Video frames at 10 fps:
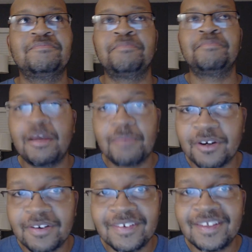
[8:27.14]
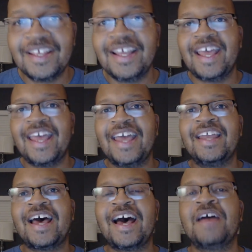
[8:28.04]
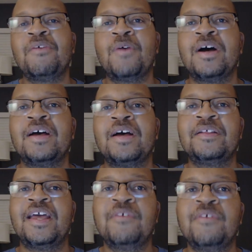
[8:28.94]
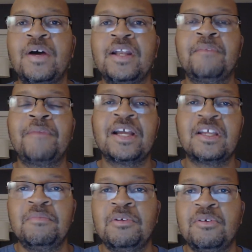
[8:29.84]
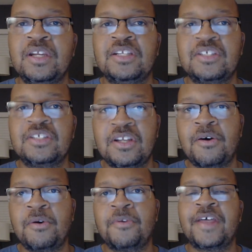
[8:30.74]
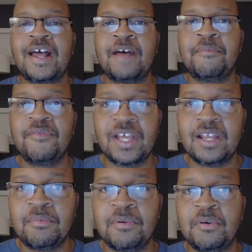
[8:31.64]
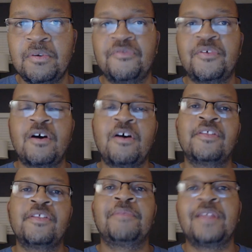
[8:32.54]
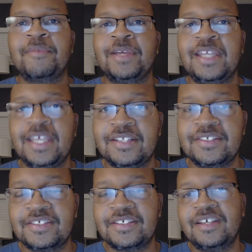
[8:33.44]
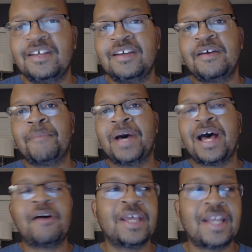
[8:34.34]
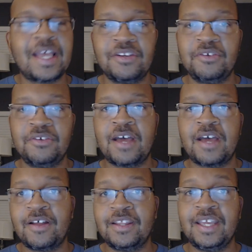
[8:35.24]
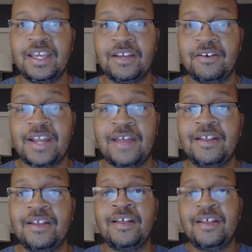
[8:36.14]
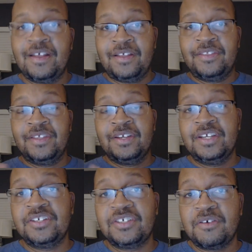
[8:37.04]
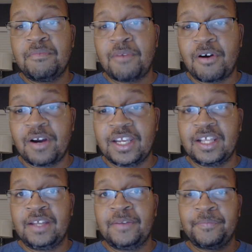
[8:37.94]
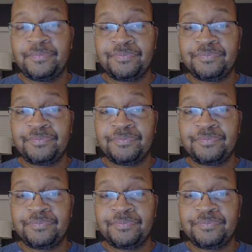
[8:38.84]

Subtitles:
plumber, and I want everyone in my community to know that I'm available for all their plumbing needs. But how can I do that on the internet? The digital marketing